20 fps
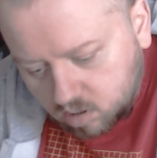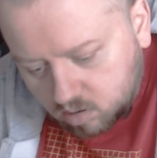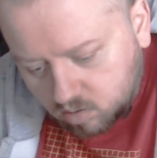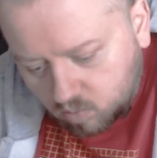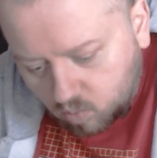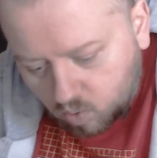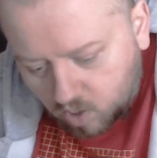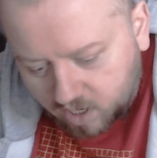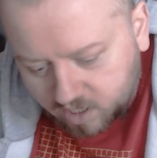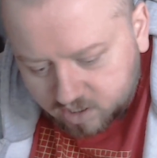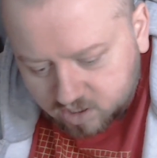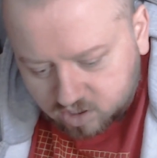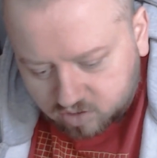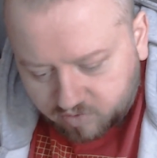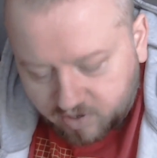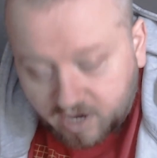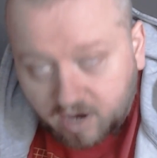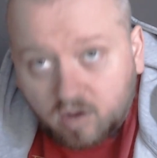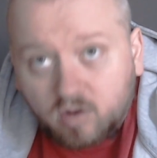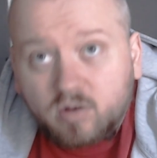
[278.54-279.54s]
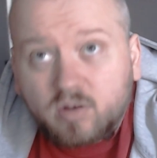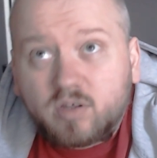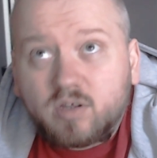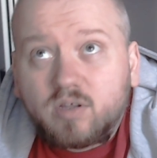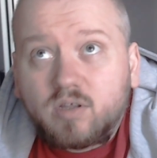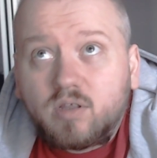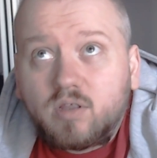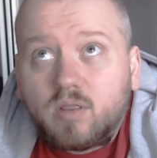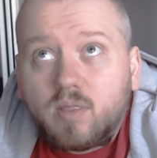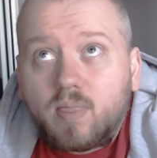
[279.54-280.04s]
winds around
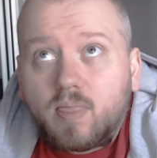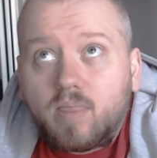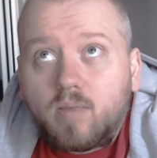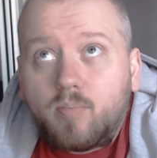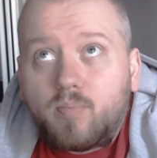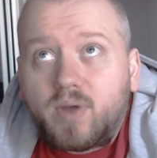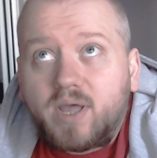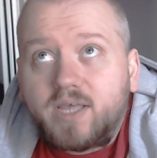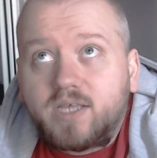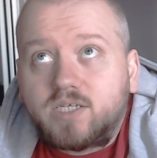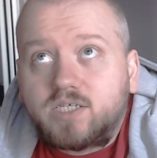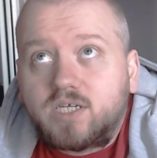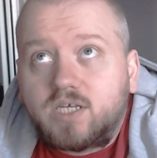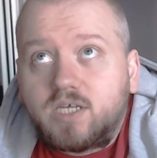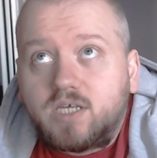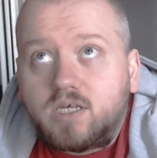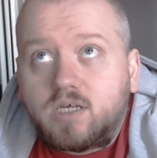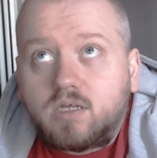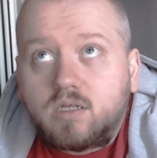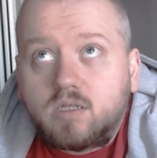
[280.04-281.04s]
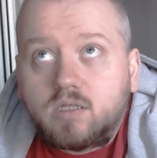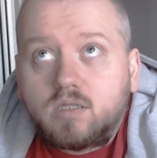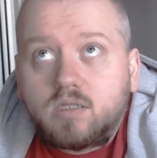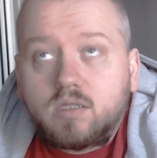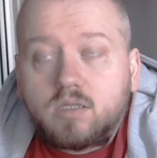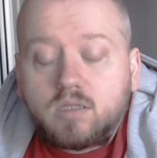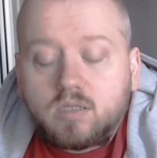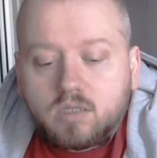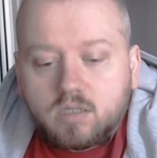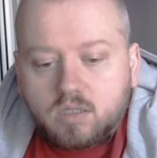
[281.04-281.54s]
the base here.
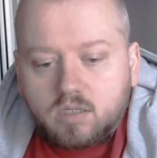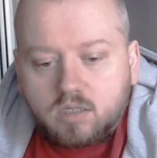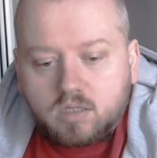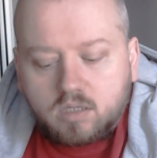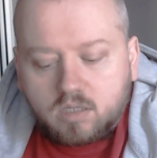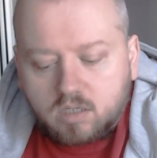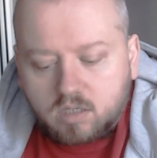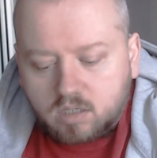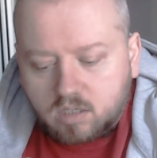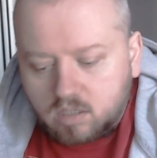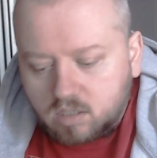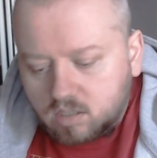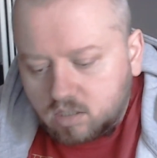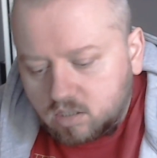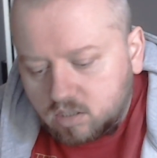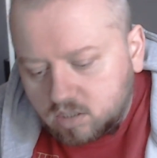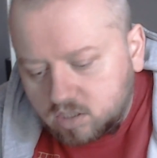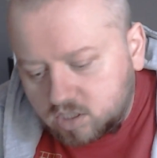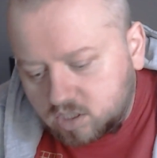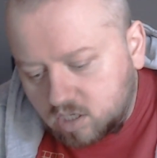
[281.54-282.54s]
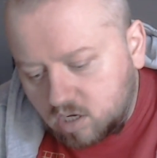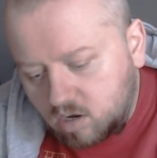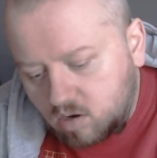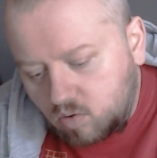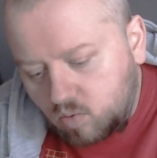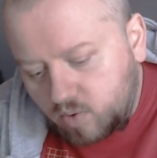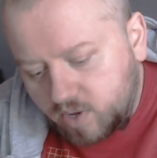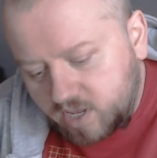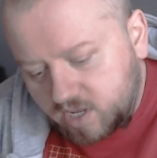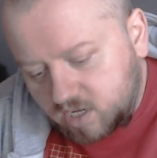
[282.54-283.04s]

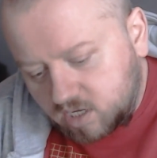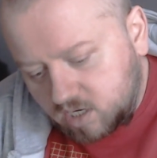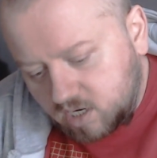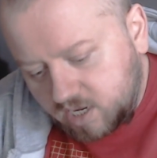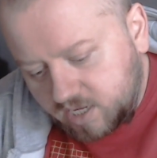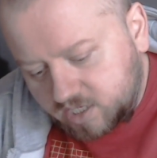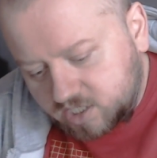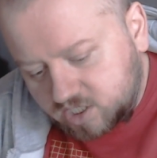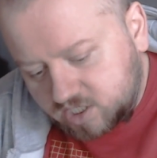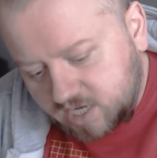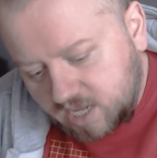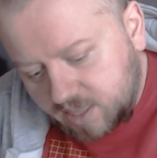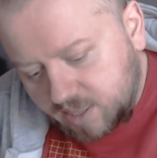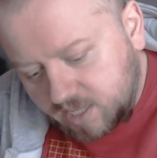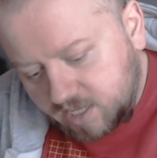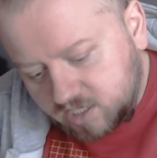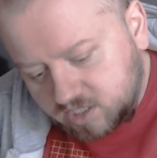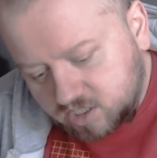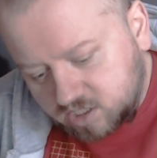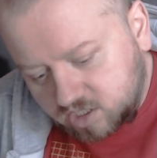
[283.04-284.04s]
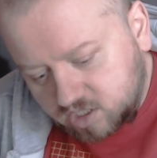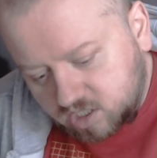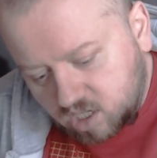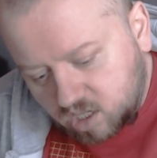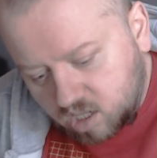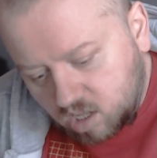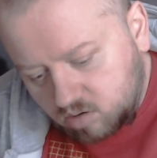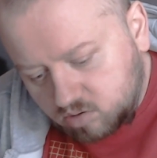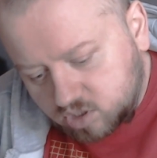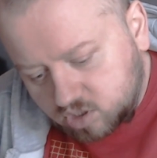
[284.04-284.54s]
So we can extend this as
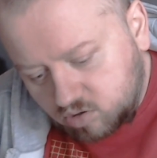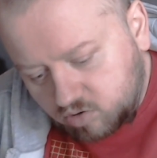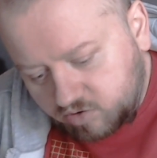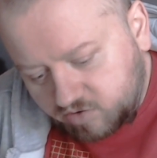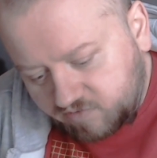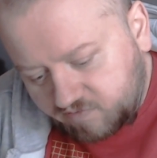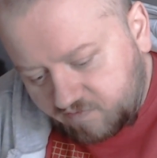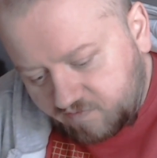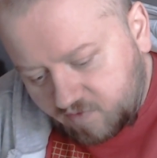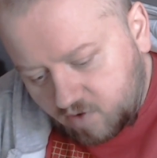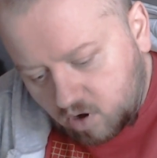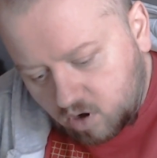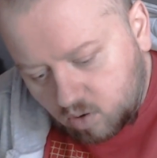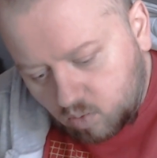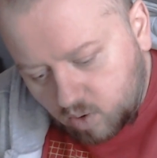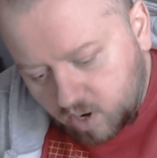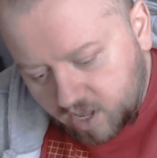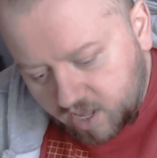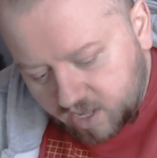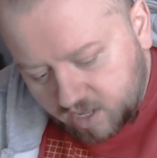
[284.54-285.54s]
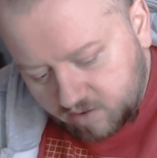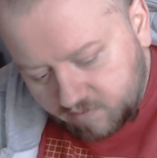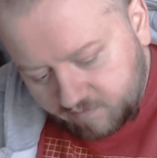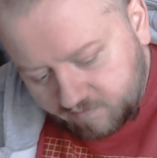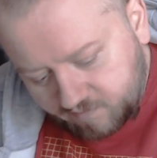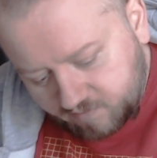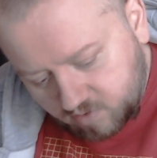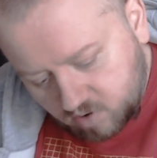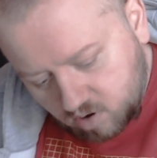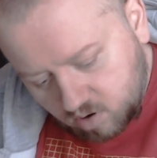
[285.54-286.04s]
close or as far away
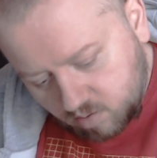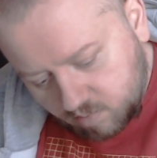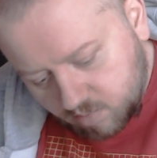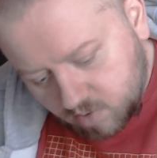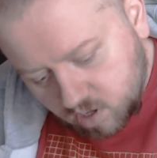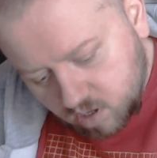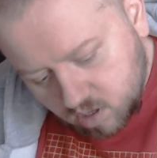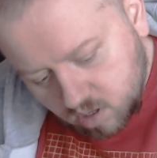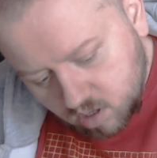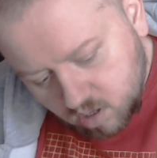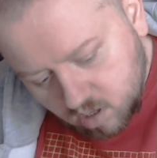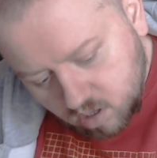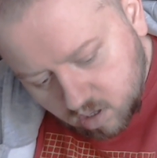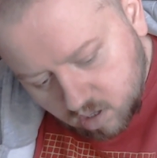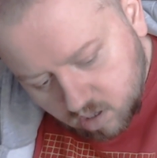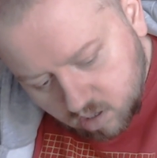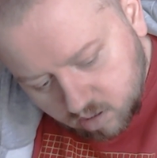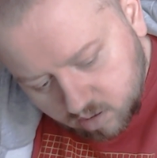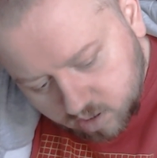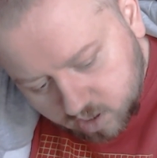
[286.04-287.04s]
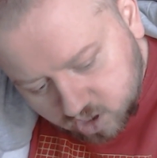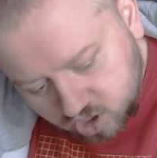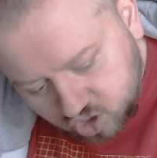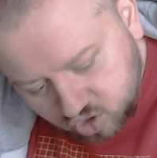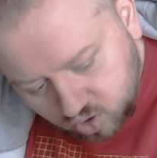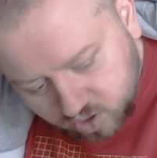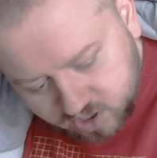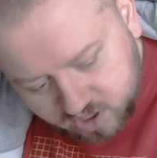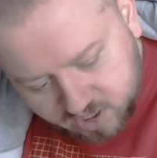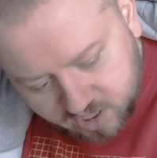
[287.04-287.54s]
from the
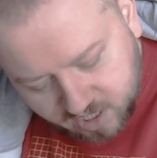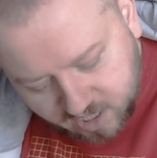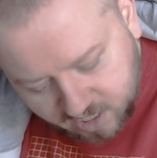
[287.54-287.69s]
joystick